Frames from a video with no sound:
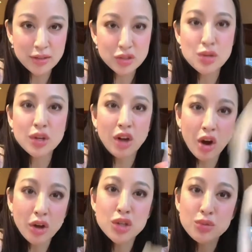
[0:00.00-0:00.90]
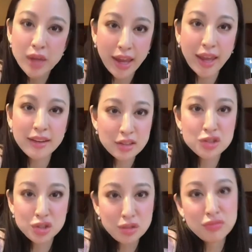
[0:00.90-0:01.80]
so you can and
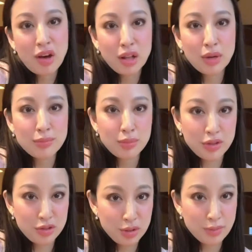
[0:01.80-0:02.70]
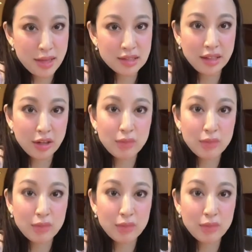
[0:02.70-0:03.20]
should follow up with toothpaste later.